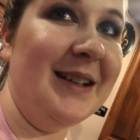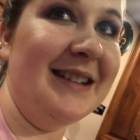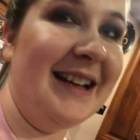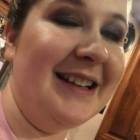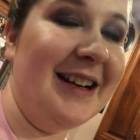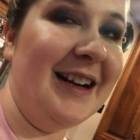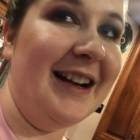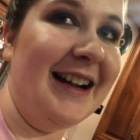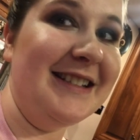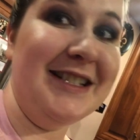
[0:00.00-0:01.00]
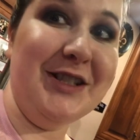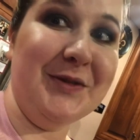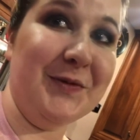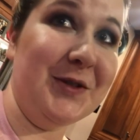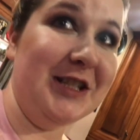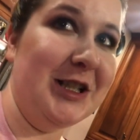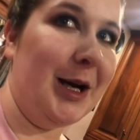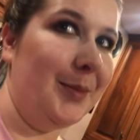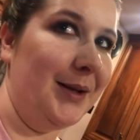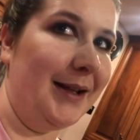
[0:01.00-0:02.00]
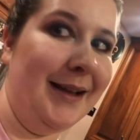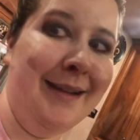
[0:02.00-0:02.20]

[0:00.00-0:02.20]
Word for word: and that uh, I need to free Dobby.